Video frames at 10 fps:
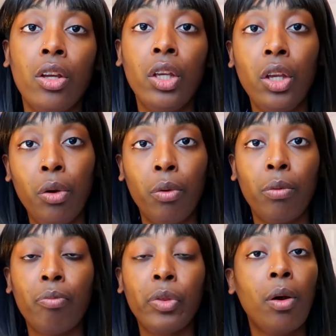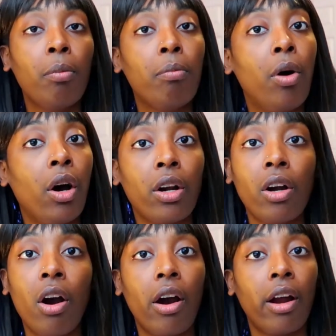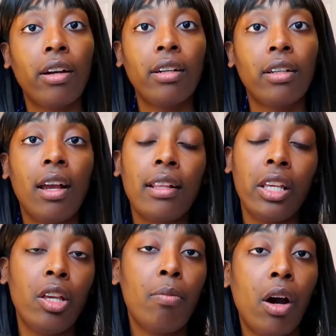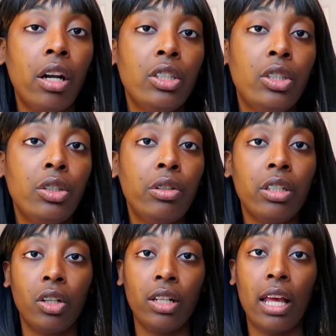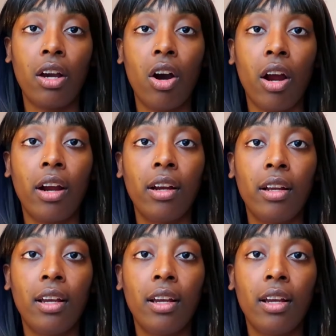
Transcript: you bought a car then you bought insurance on that car